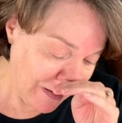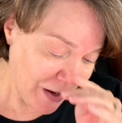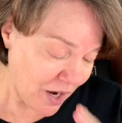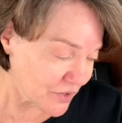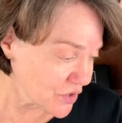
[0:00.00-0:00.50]

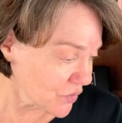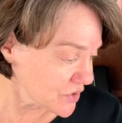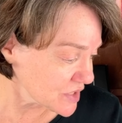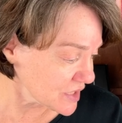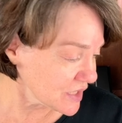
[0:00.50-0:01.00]
Yoga
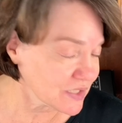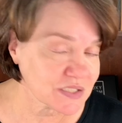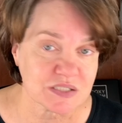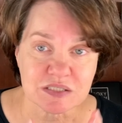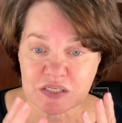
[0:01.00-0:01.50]
Skin
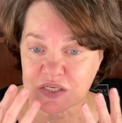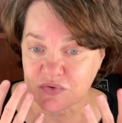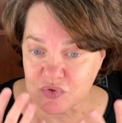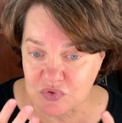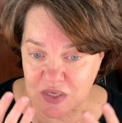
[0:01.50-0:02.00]
is to
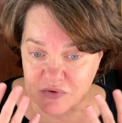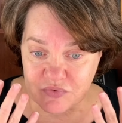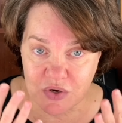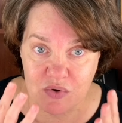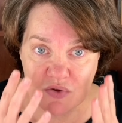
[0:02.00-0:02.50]
give you that
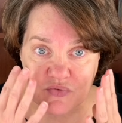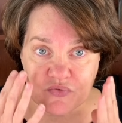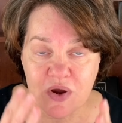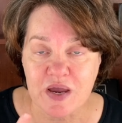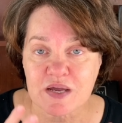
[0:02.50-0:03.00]
very
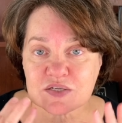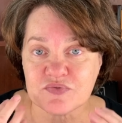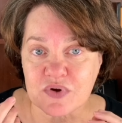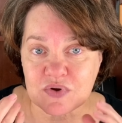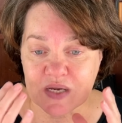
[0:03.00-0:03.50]
fresh,
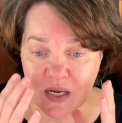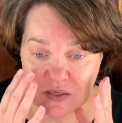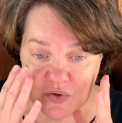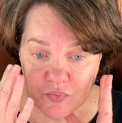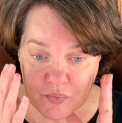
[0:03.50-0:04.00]
very kind
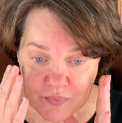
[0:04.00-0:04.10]
of